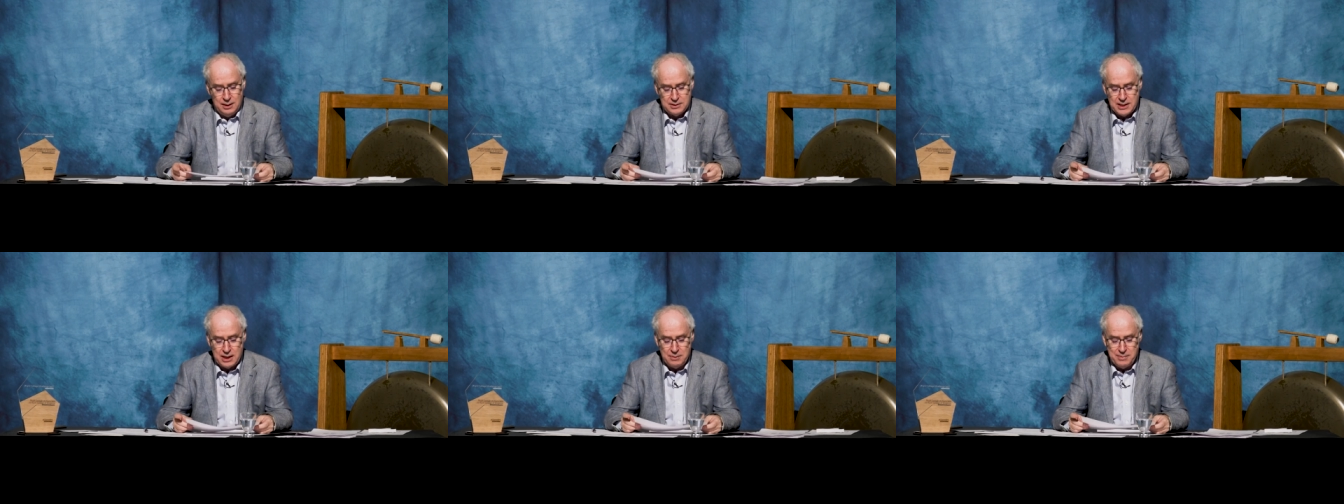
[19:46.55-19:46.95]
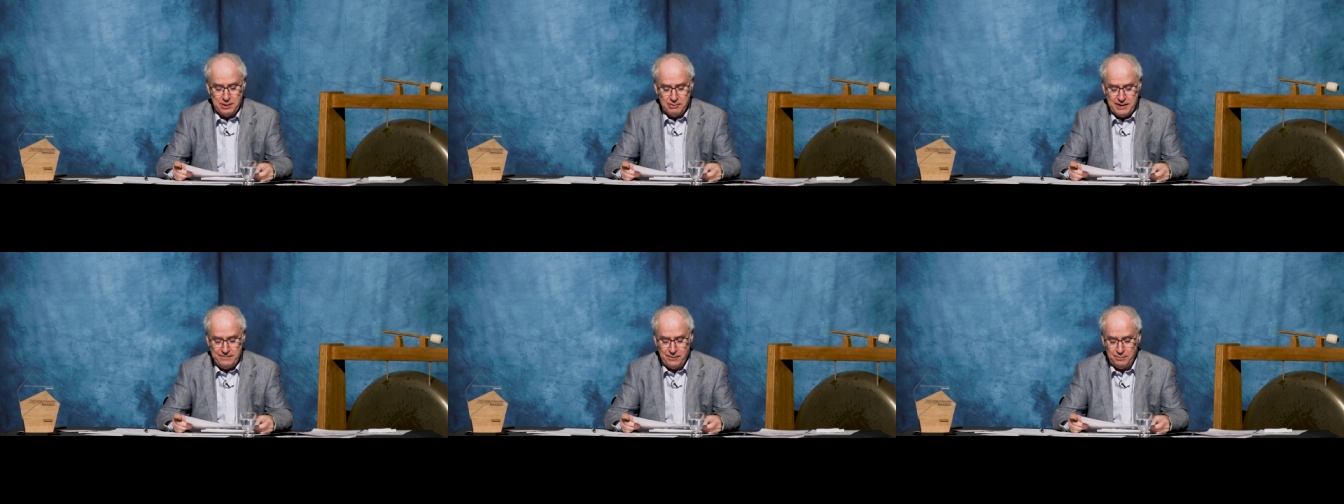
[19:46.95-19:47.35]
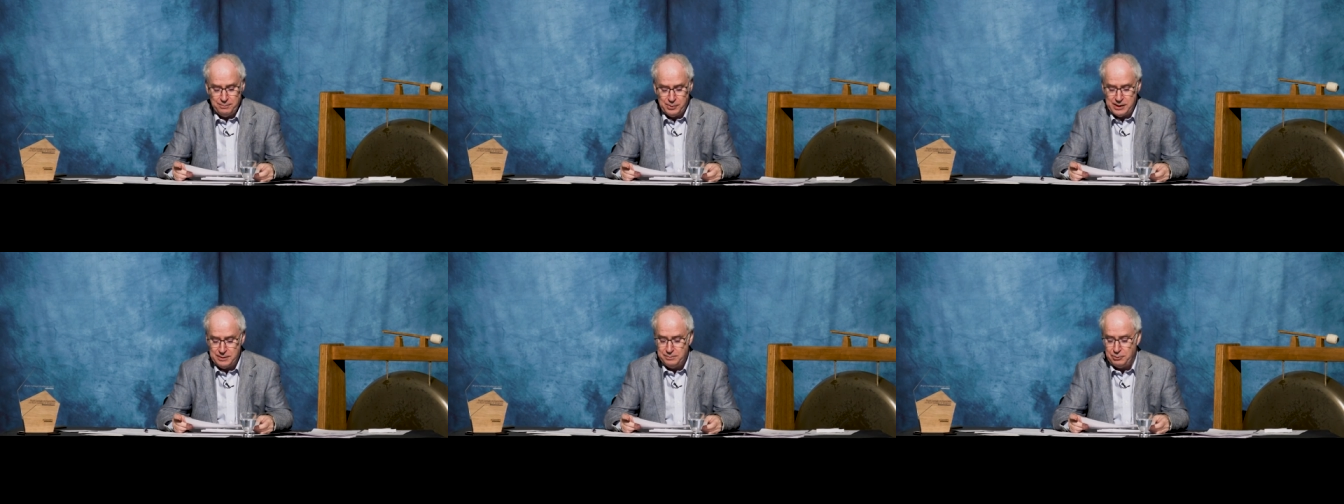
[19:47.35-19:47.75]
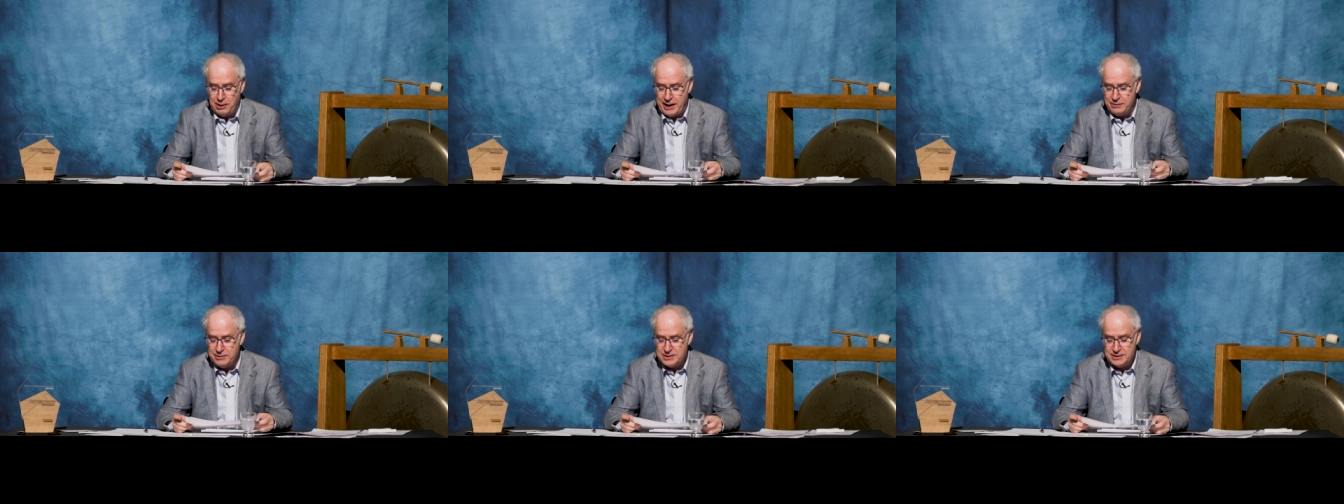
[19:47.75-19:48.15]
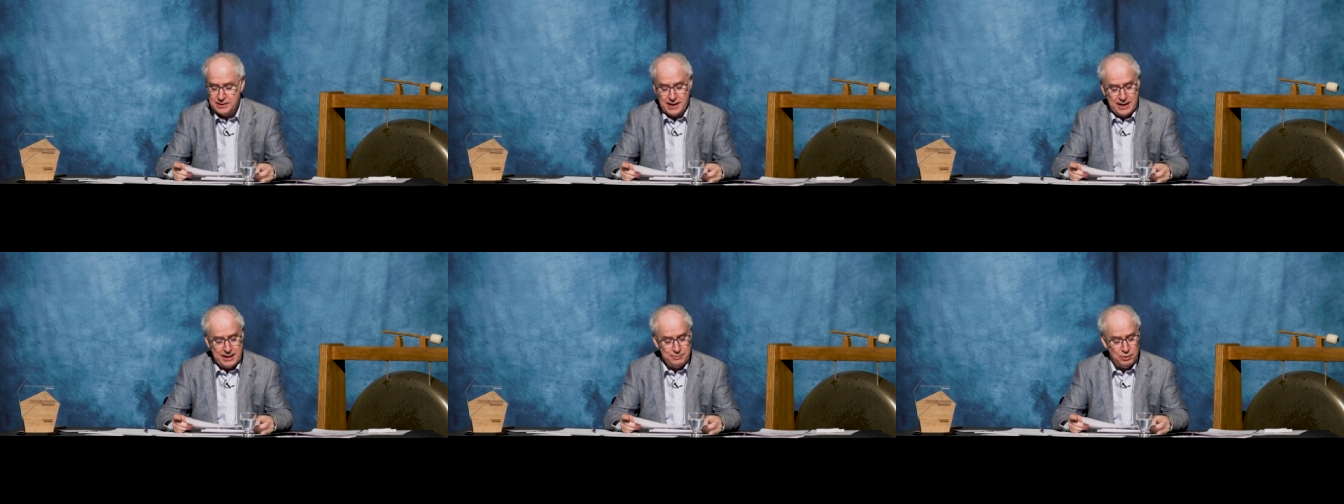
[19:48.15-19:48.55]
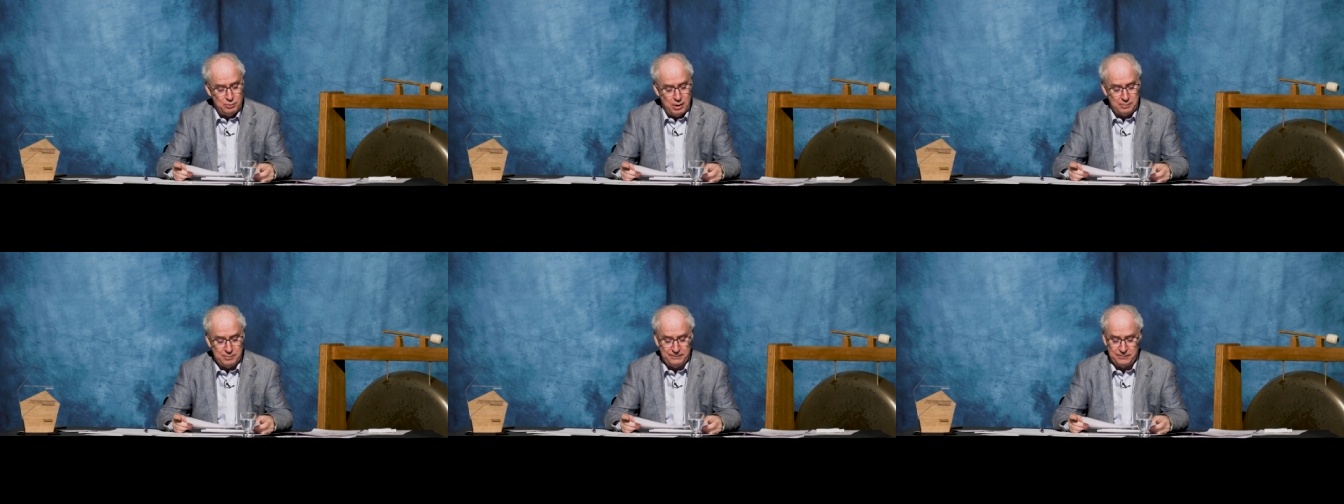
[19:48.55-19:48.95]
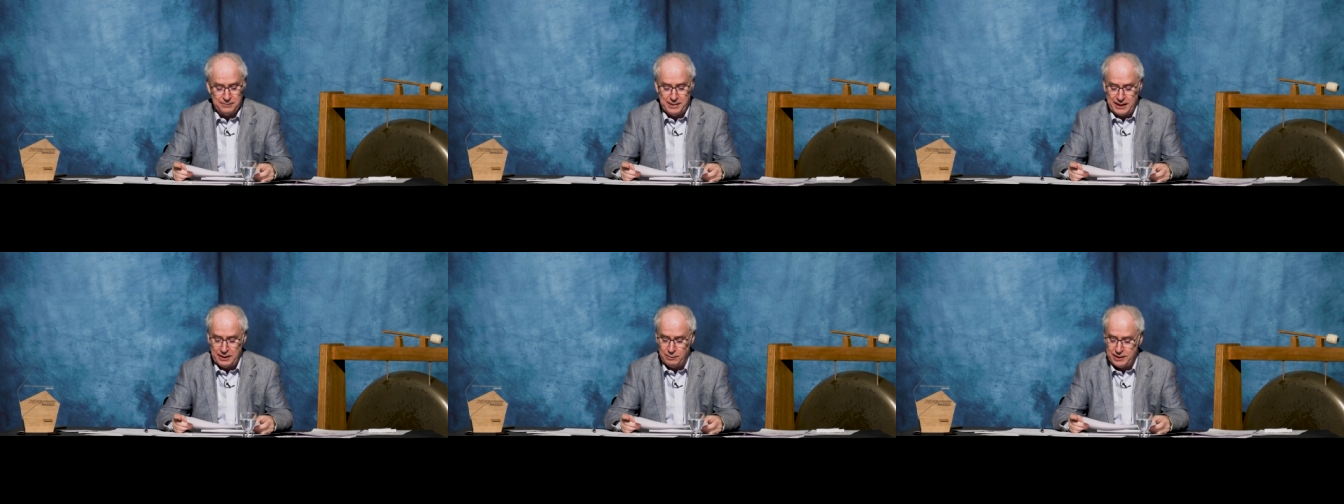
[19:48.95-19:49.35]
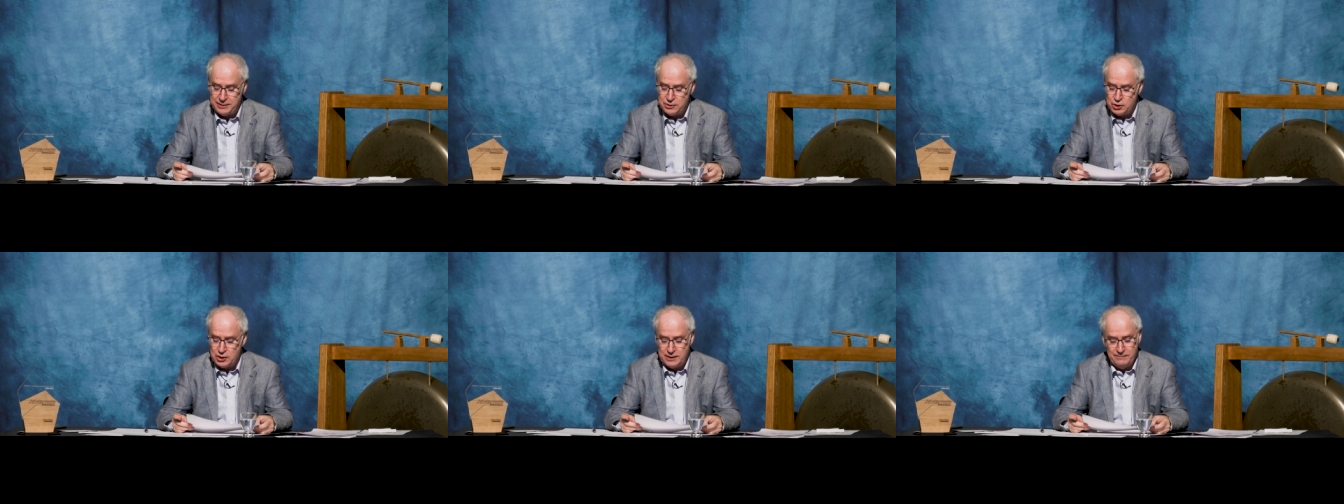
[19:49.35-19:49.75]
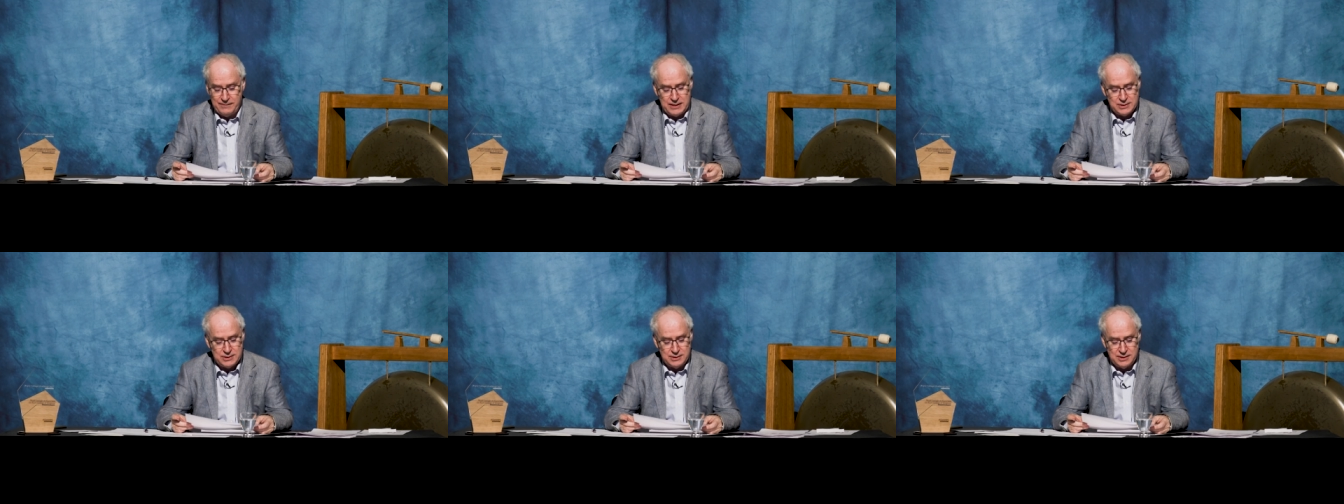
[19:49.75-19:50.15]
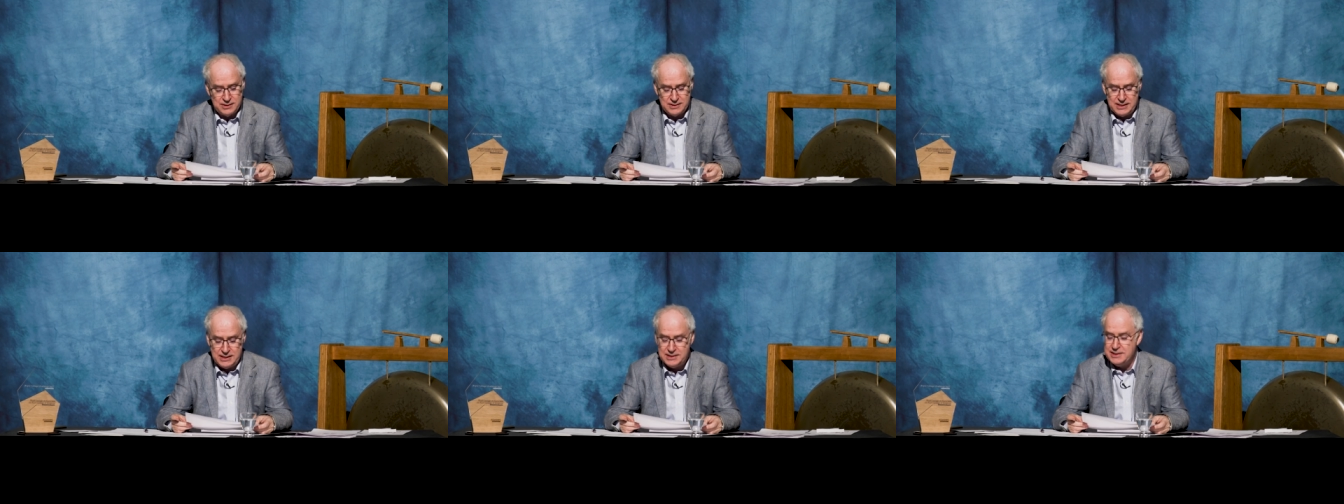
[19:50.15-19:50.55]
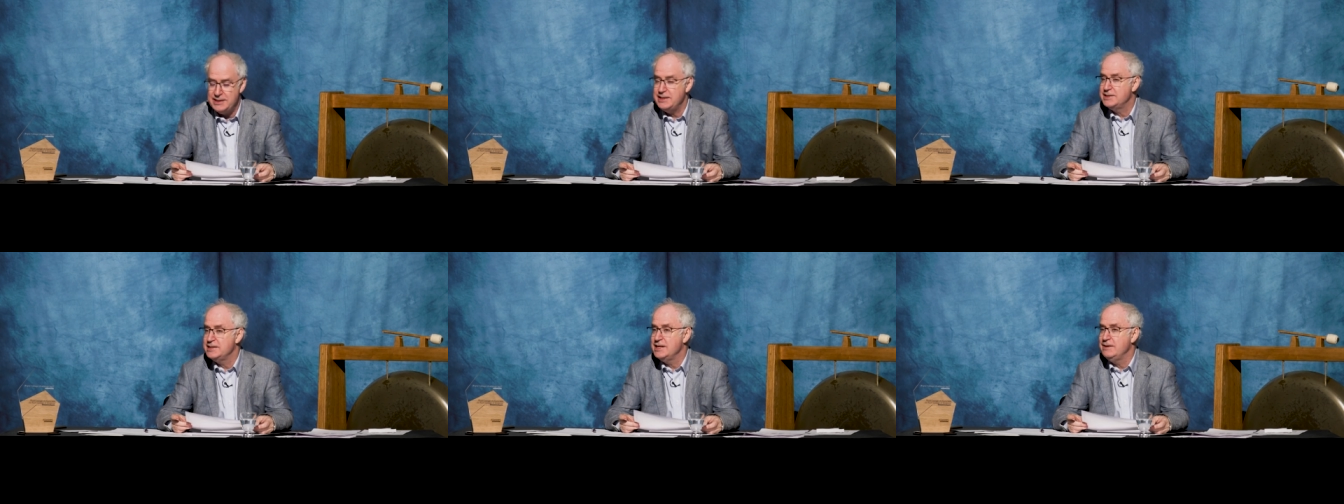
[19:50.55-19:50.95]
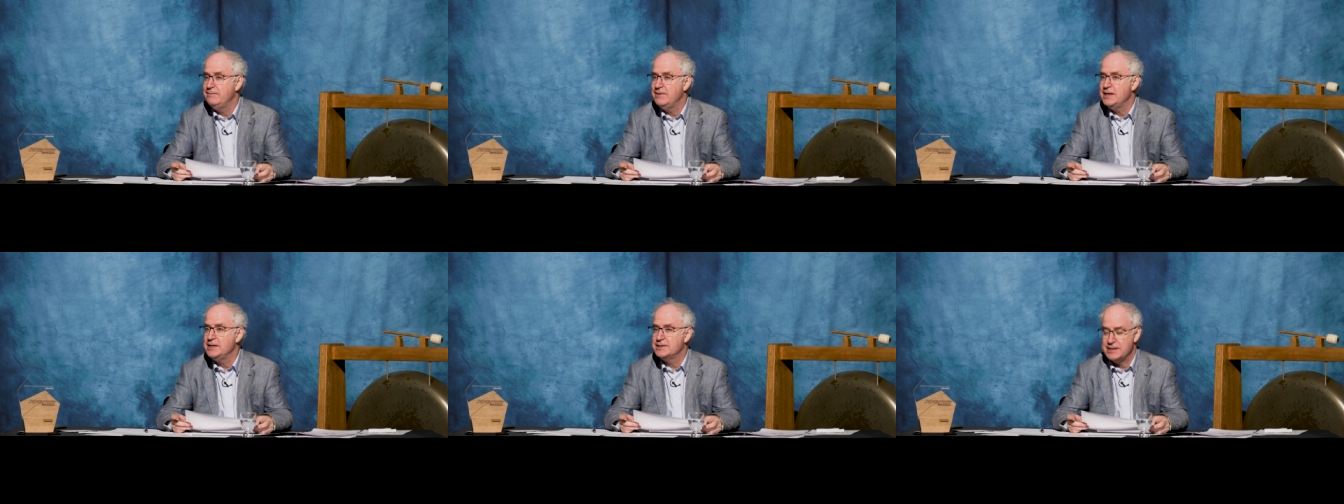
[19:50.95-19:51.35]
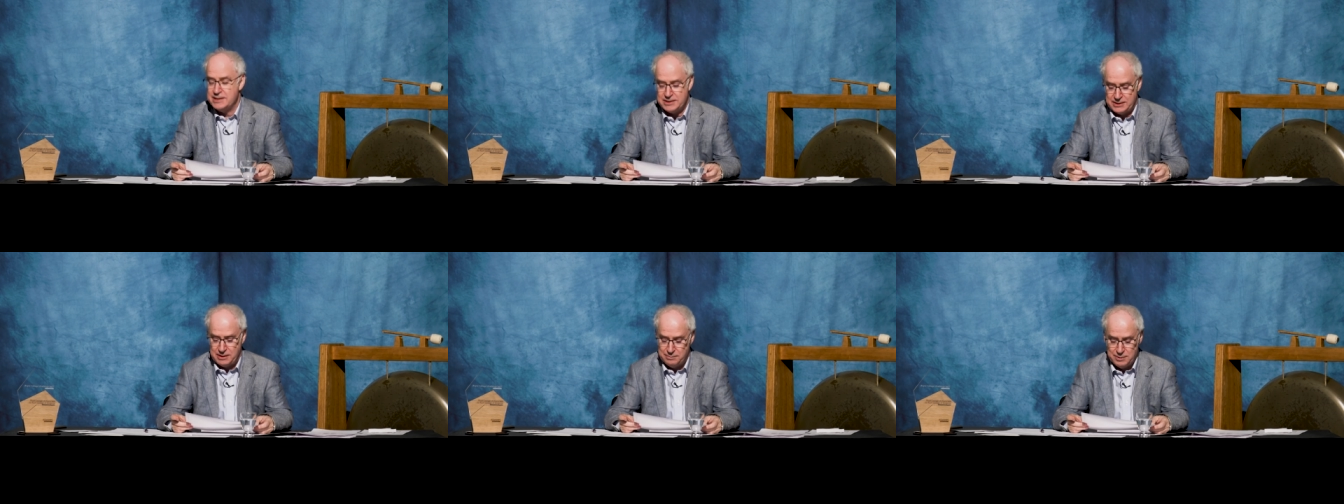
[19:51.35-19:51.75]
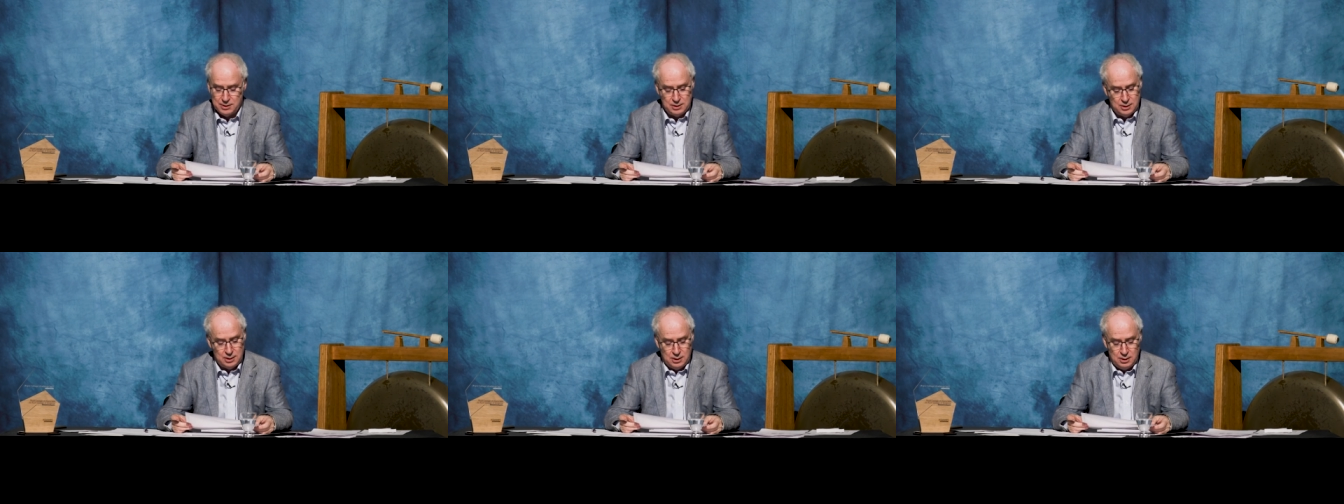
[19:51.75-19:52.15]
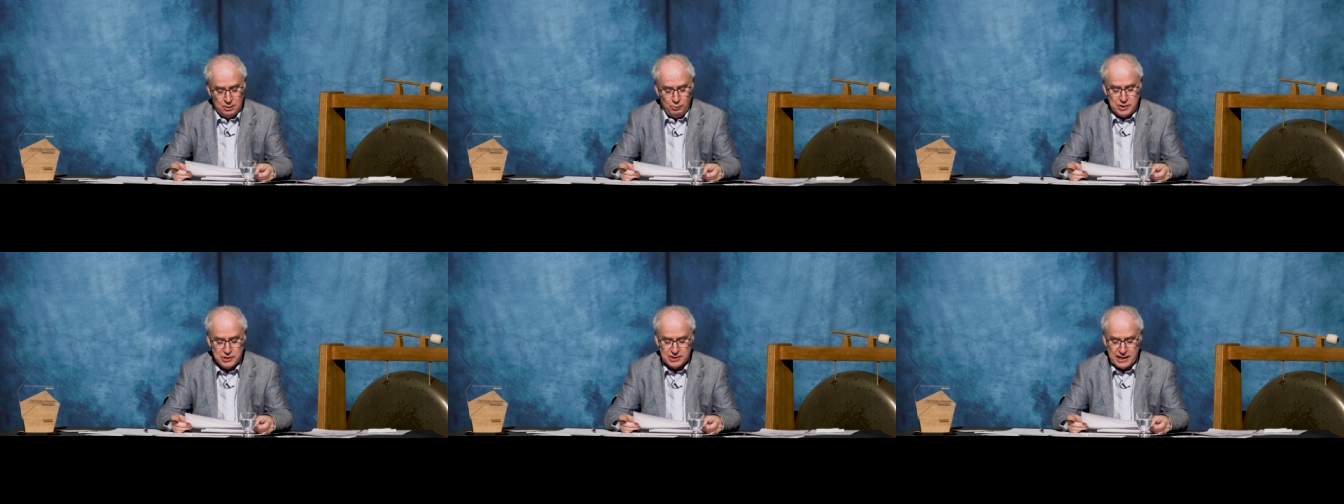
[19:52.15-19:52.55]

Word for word: So Marie Van Brittan Brown is a name you won't be familiar with. She invented the CCTV system. Which